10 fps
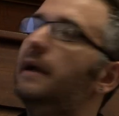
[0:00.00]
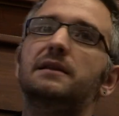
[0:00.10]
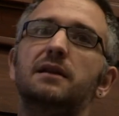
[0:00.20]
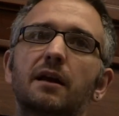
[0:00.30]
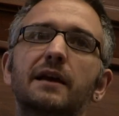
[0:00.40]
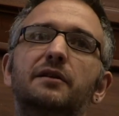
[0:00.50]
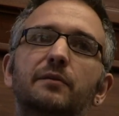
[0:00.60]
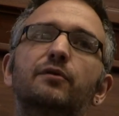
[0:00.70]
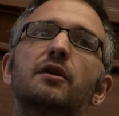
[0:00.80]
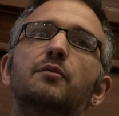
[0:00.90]
it's like
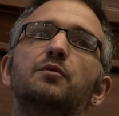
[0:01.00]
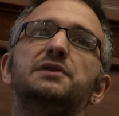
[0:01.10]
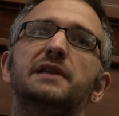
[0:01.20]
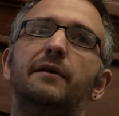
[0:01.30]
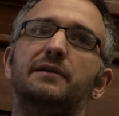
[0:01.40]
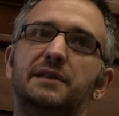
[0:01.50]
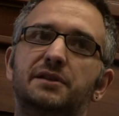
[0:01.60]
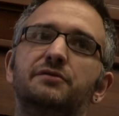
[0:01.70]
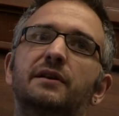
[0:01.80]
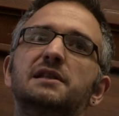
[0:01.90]
the Broman wasn't there. It's
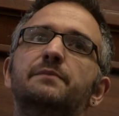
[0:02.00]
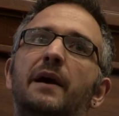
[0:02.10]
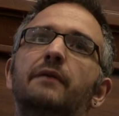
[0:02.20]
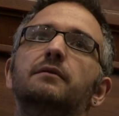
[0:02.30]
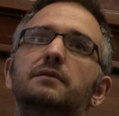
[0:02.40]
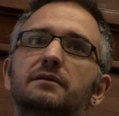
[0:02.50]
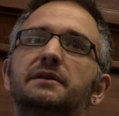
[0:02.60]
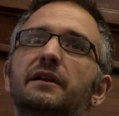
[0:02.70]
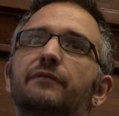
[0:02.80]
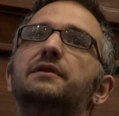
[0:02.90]
this transparent
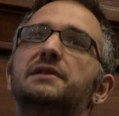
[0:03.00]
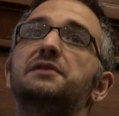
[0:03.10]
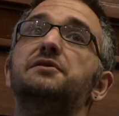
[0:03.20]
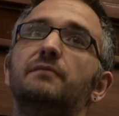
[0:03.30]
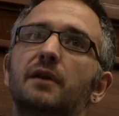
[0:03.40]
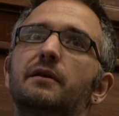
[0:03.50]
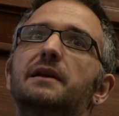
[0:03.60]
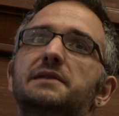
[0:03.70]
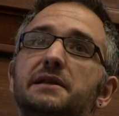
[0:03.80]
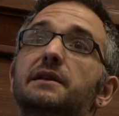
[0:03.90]
delivery system, low
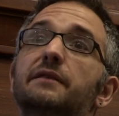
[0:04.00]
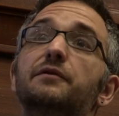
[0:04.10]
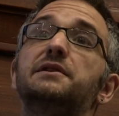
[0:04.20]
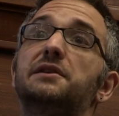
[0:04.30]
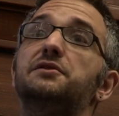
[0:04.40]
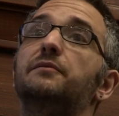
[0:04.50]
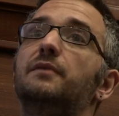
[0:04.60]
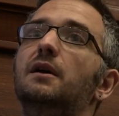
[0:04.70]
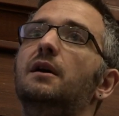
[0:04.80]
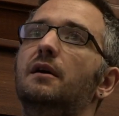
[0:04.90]
latency delivery
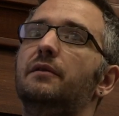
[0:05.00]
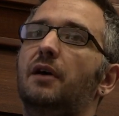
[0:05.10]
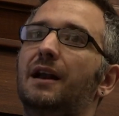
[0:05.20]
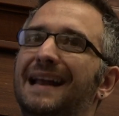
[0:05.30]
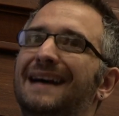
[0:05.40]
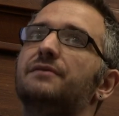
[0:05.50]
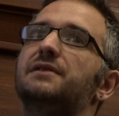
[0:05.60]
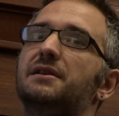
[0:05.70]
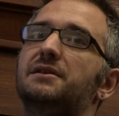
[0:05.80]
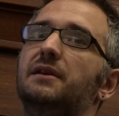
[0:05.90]
system that
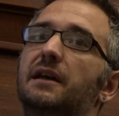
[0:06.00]
allows us to